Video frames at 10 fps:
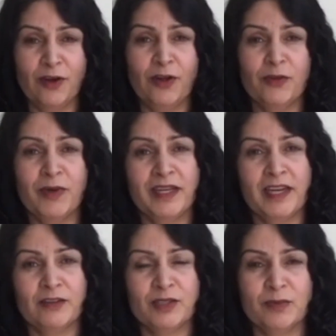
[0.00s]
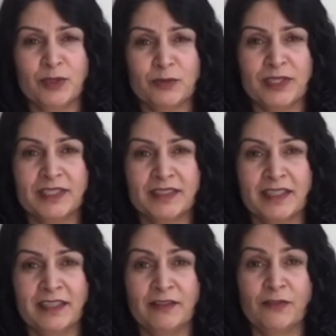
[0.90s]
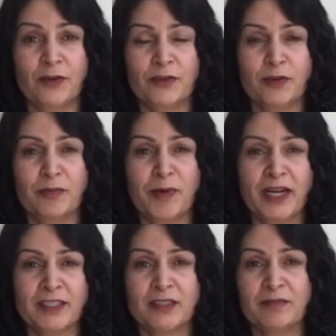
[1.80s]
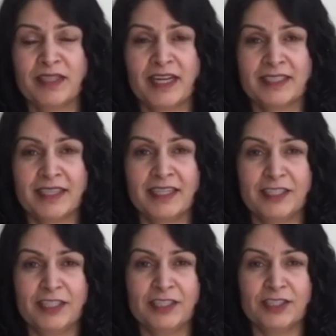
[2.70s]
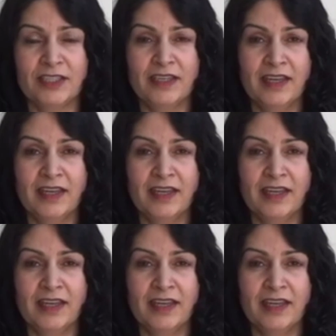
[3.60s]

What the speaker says: all the way now to most recently in the 4th year practicum class that I teach.